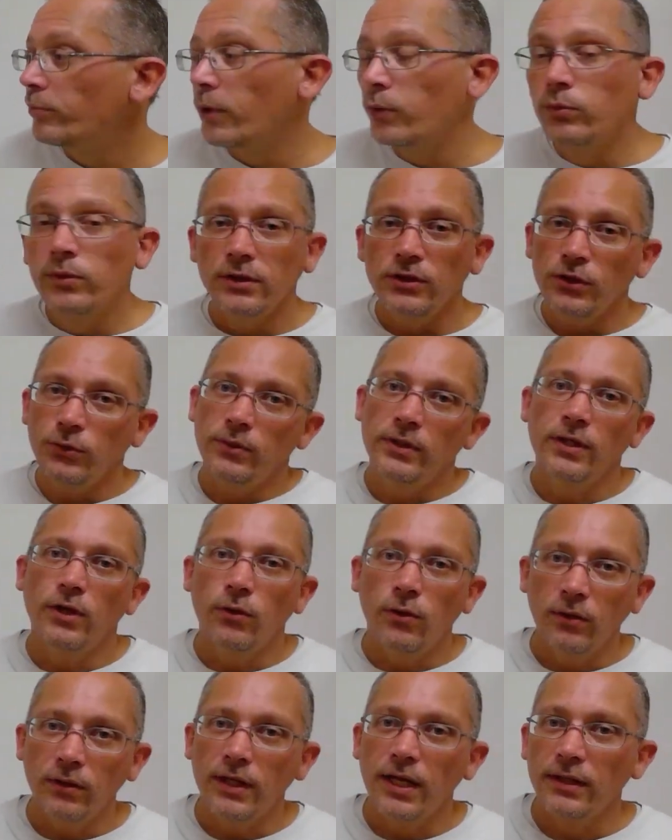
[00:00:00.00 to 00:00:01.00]
But we'll do it a
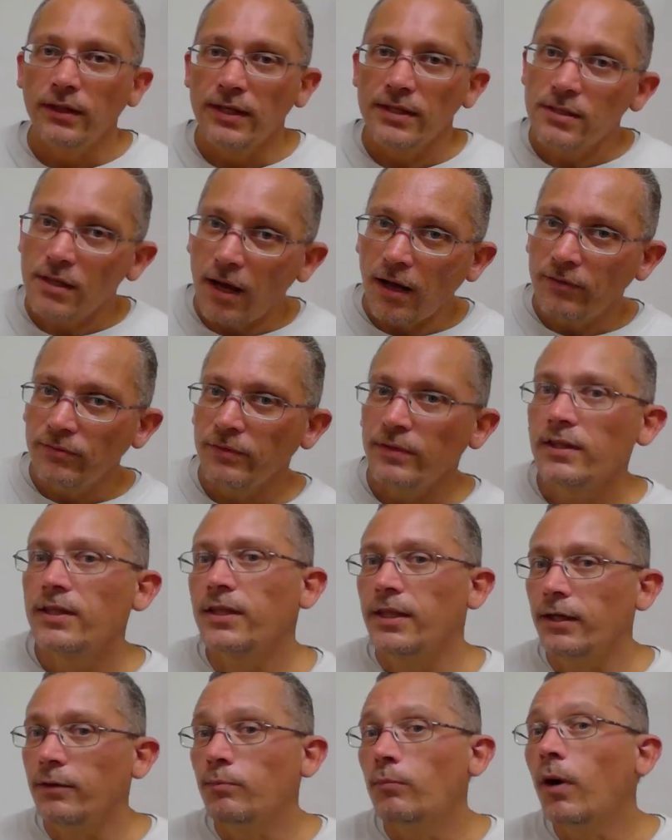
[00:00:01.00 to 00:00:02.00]
whole lot less often
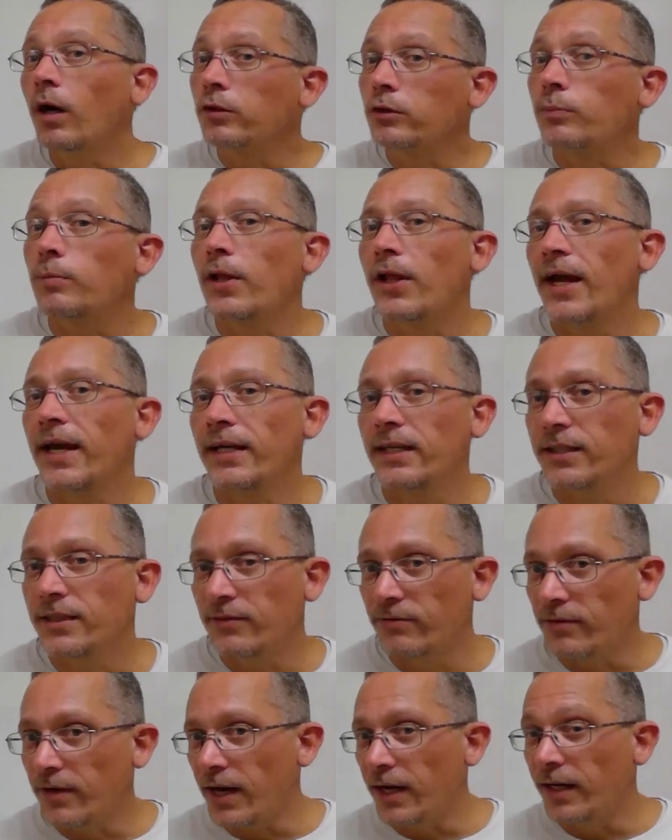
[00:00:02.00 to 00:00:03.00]
than multiplying
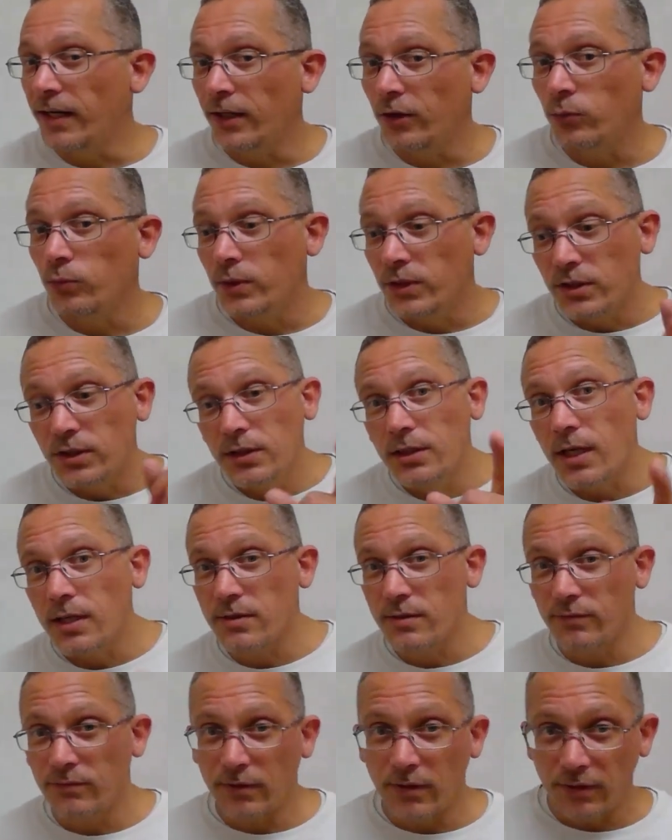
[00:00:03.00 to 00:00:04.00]
and dividing, which
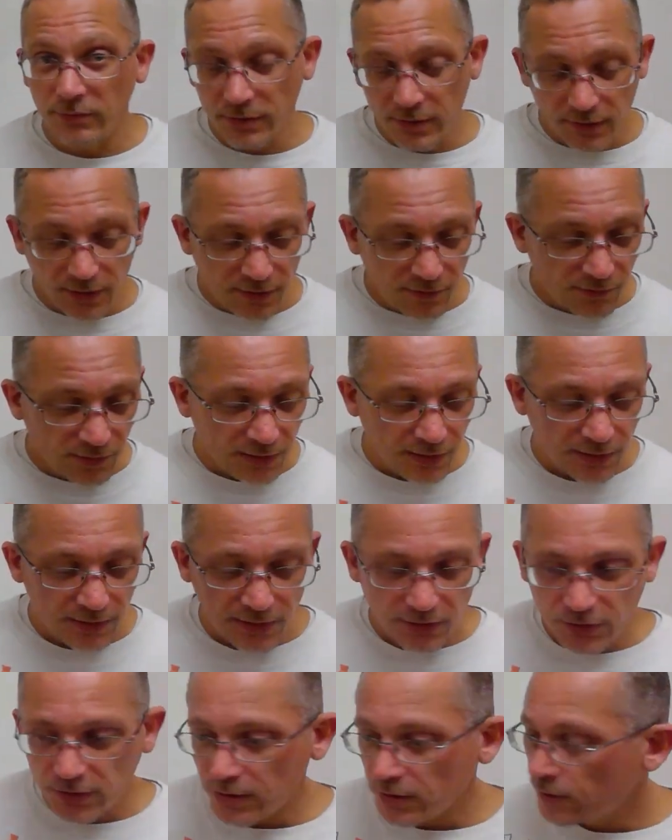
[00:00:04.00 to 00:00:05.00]
does involve significant
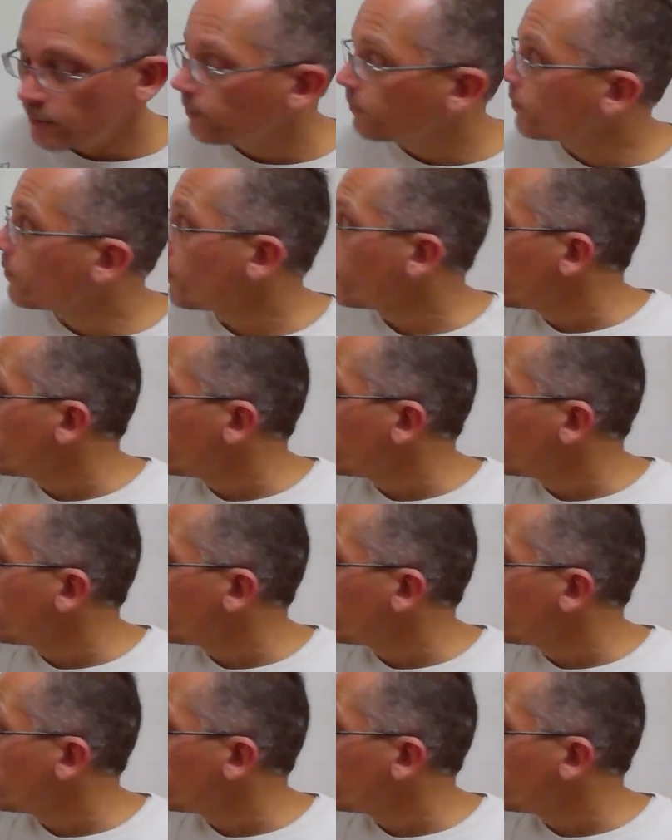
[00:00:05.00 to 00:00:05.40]
digits.